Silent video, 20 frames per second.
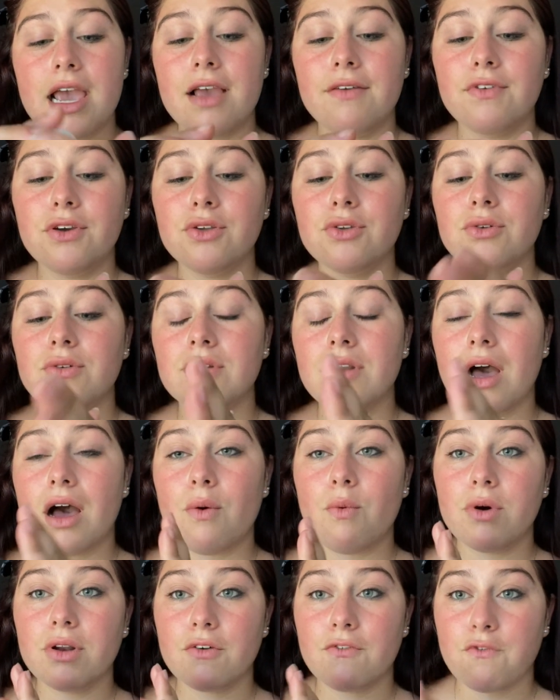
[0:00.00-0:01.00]
If you do
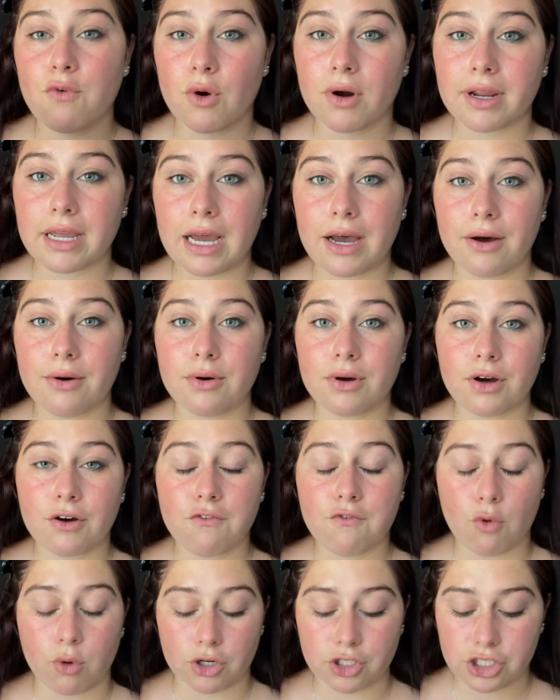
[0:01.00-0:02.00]
not wanna fork out
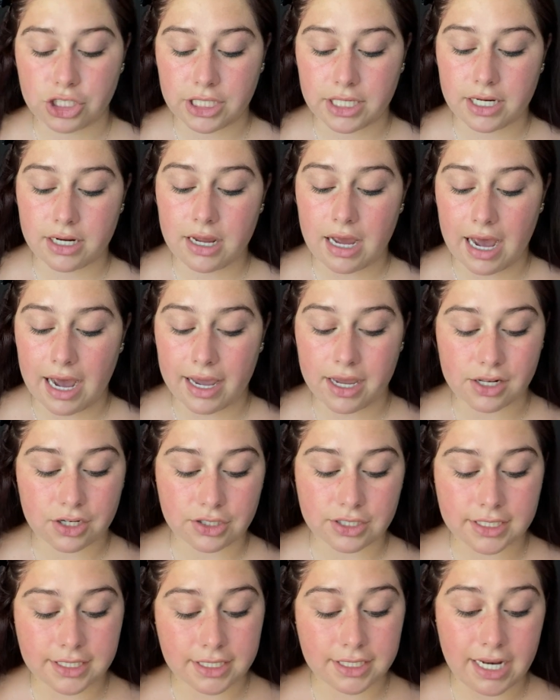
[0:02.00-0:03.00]
a fortune, I
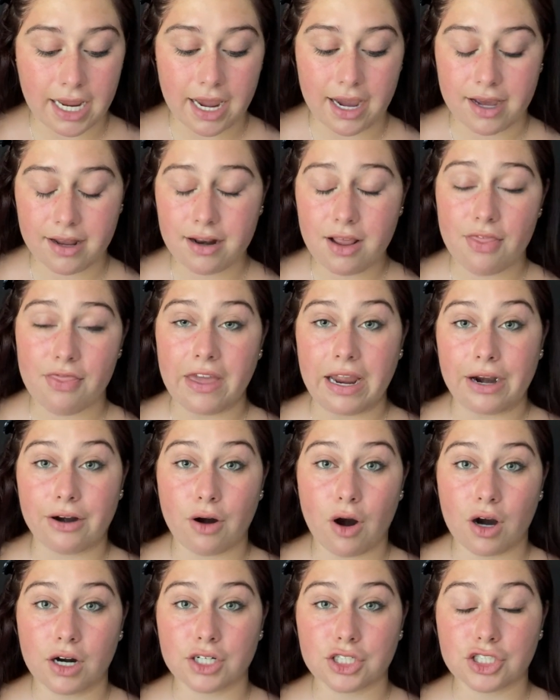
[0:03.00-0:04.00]
understand.
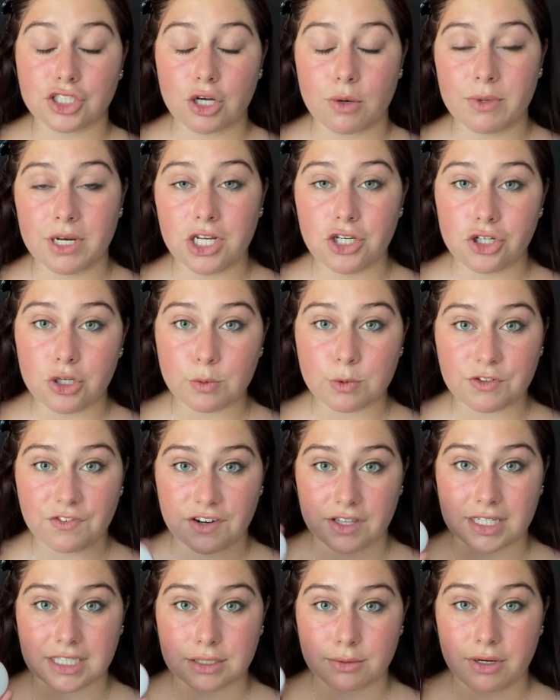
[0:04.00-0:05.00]
There are so many
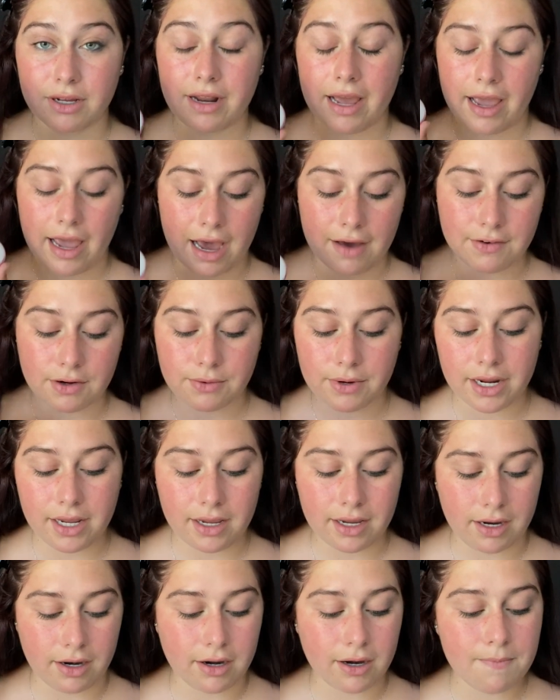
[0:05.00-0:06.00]
dupes for this one. I have it
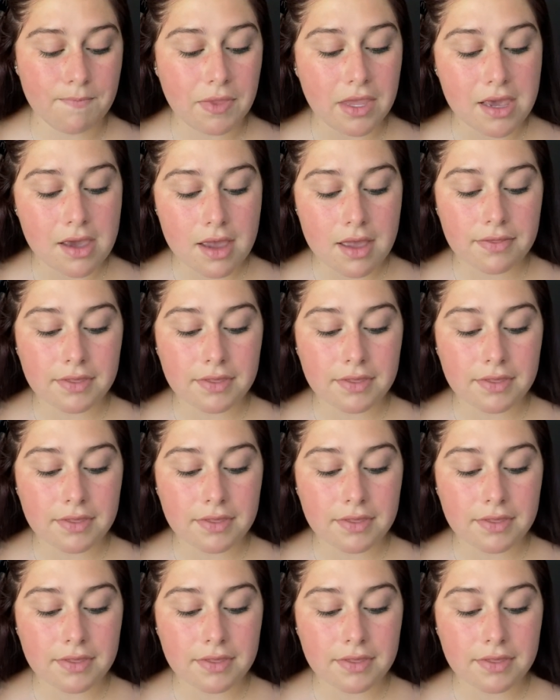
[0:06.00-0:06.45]
right here.